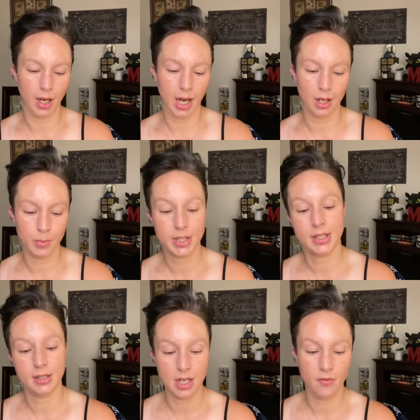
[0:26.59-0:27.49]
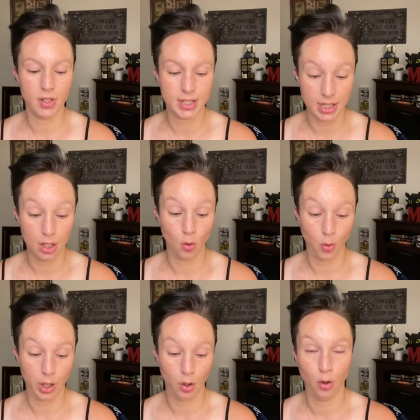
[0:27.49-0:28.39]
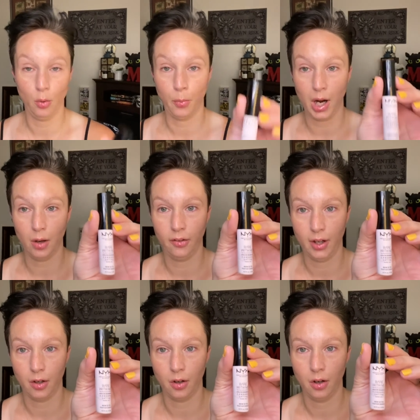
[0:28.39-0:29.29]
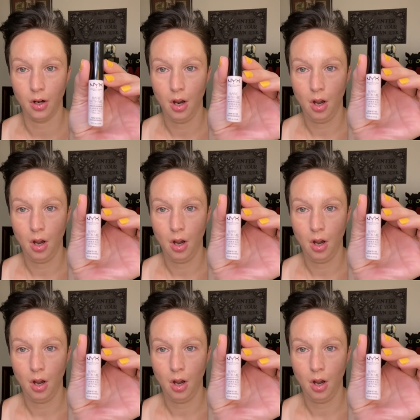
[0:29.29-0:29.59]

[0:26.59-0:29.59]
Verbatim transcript: Cannabis Sativa Seed Oil Brow Setter